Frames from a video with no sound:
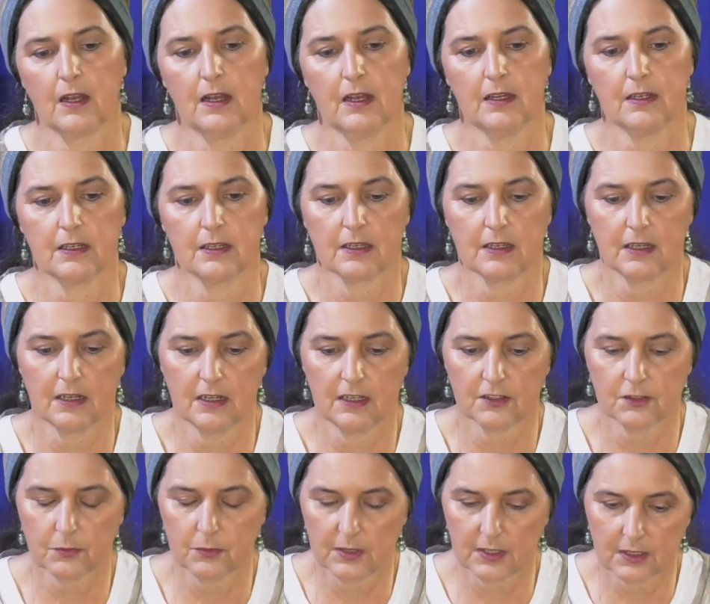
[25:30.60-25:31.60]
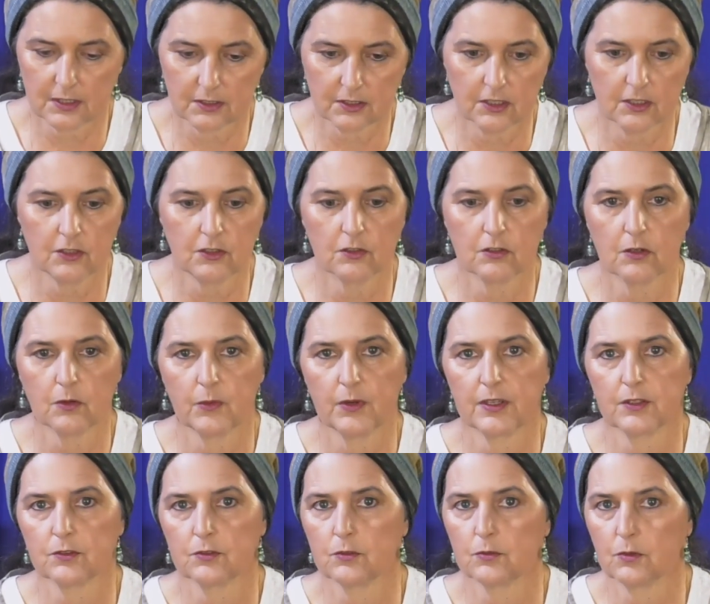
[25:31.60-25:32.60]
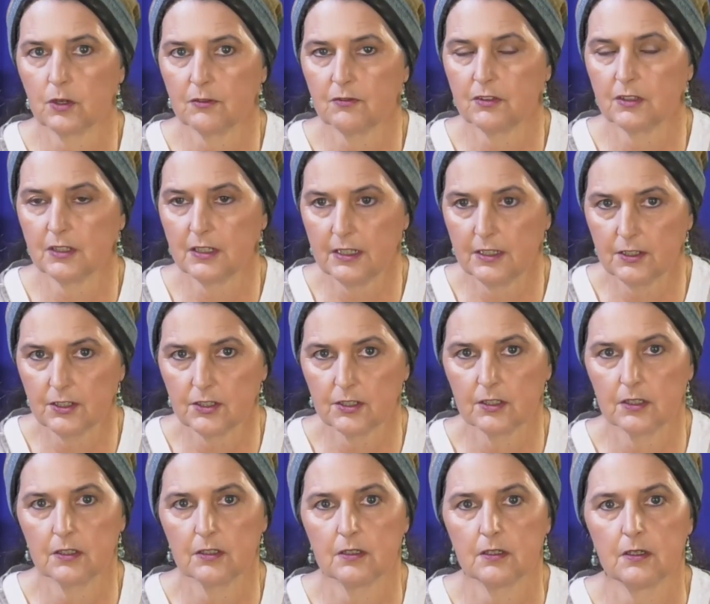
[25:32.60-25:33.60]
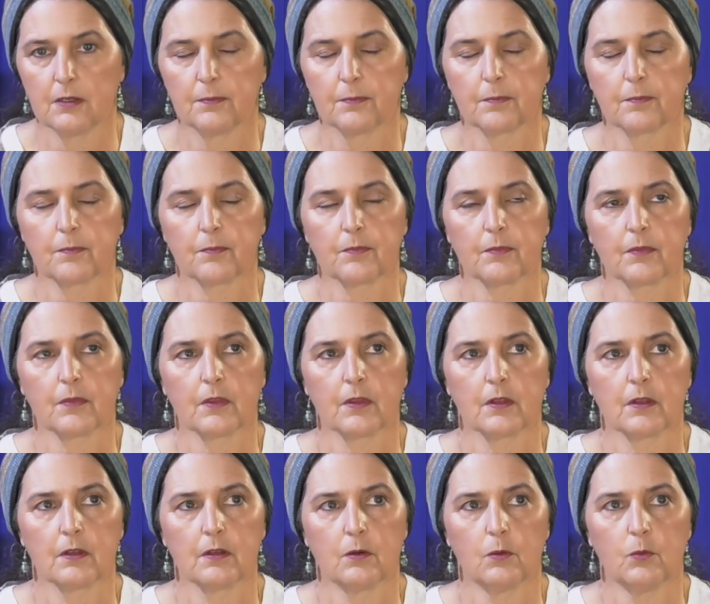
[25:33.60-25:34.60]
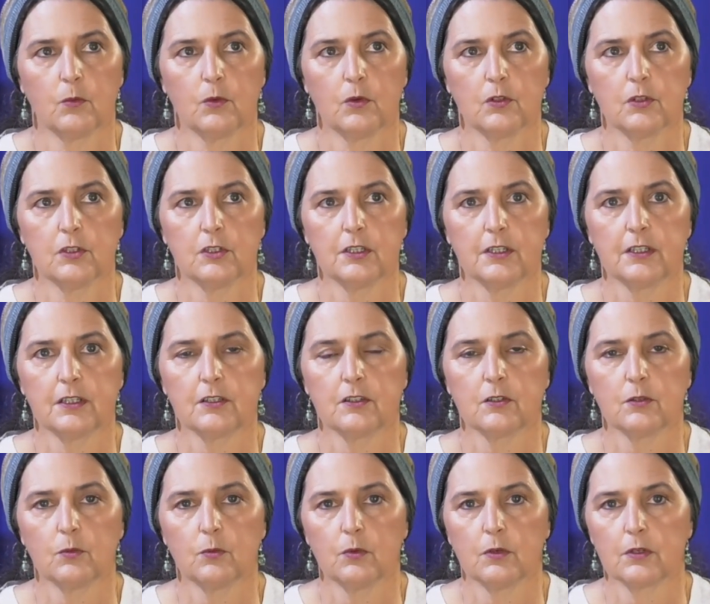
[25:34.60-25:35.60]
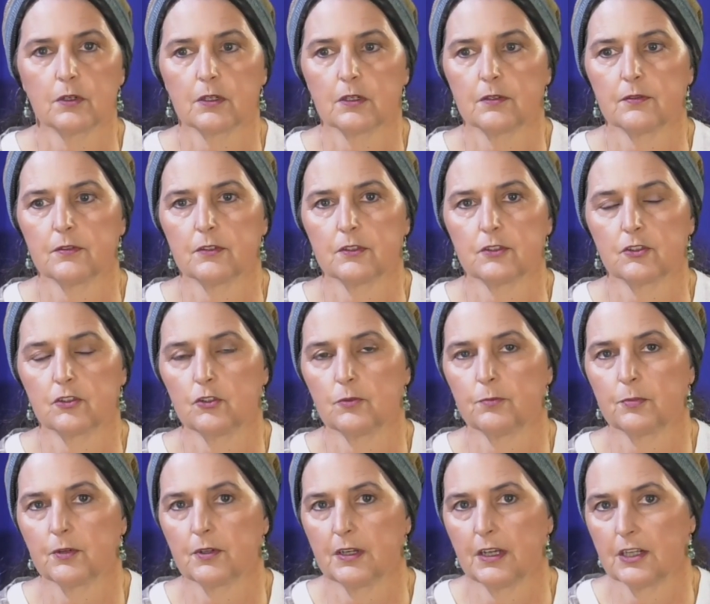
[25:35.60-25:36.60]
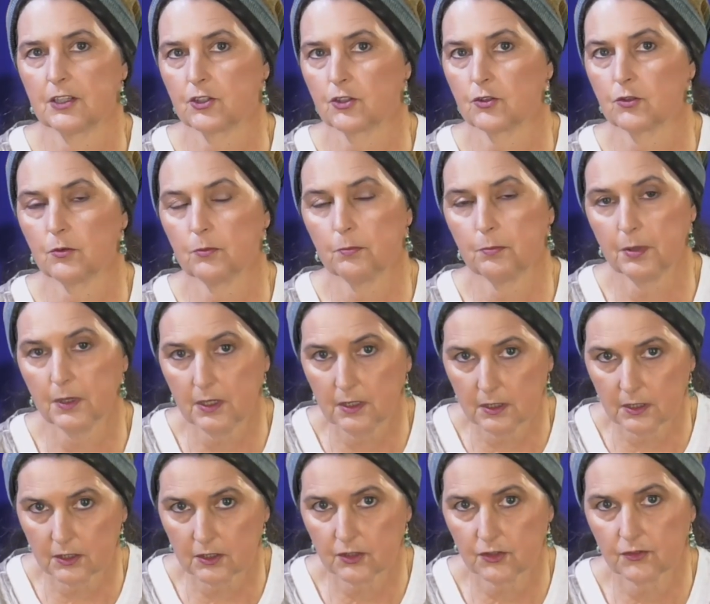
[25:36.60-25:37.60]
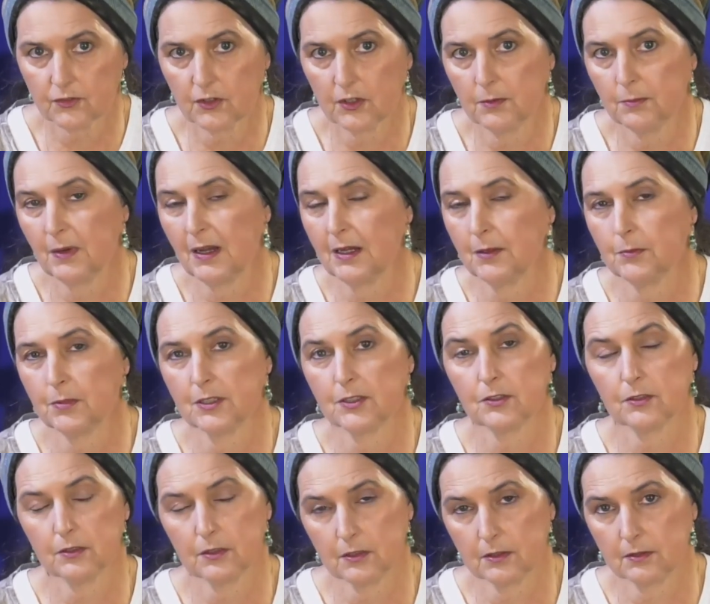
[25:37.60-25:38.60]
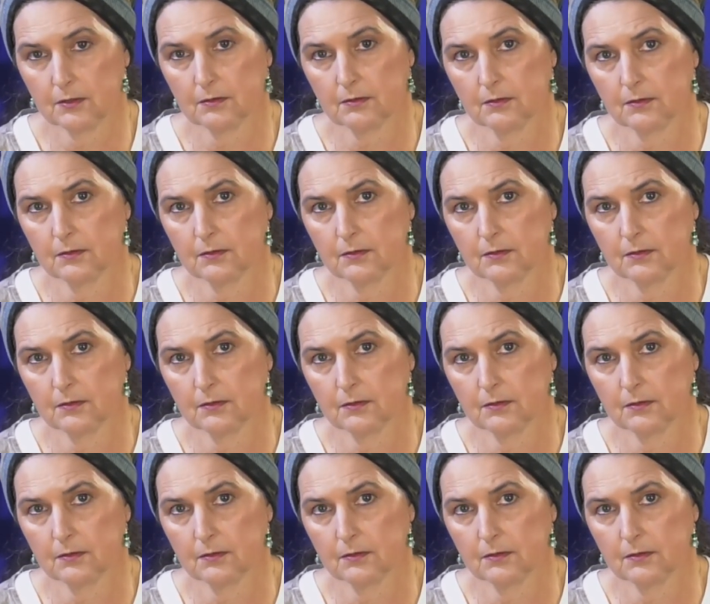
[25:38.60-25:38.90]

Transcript: And again, as we continue going through Revelation, we'll look at the work of the supernatural bugs from Abaddon.